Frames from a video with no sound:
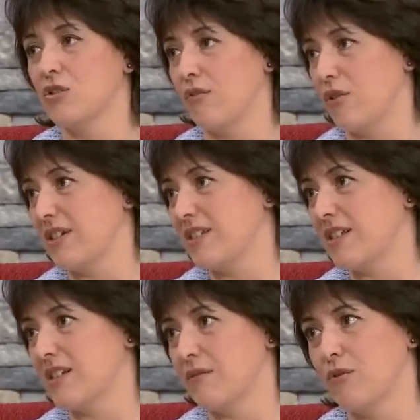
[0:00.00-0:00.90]
So for
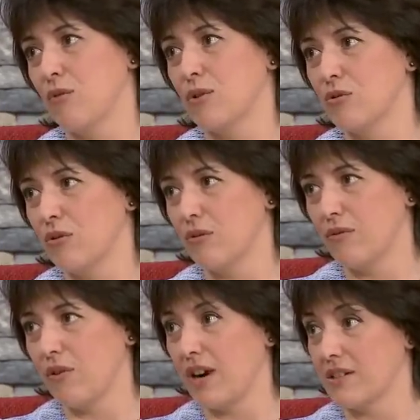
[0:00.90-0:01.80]
instance, if you want to
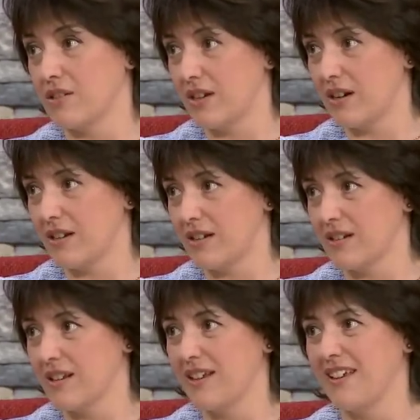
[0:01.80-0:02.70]
look for
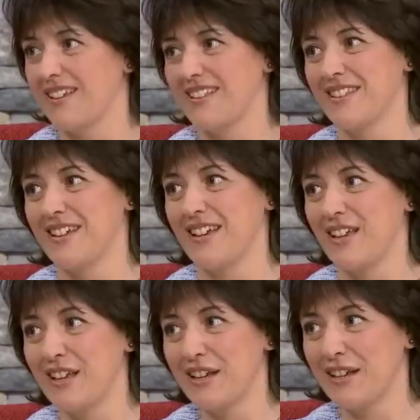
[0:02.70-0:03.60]
Argireline, the
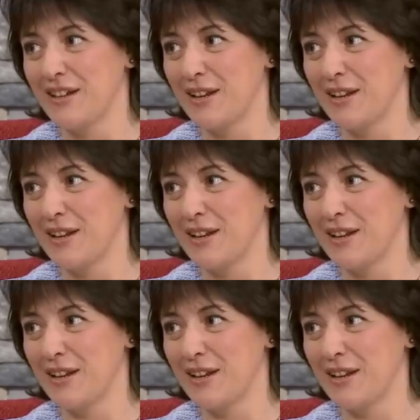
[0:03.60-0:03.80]
INCI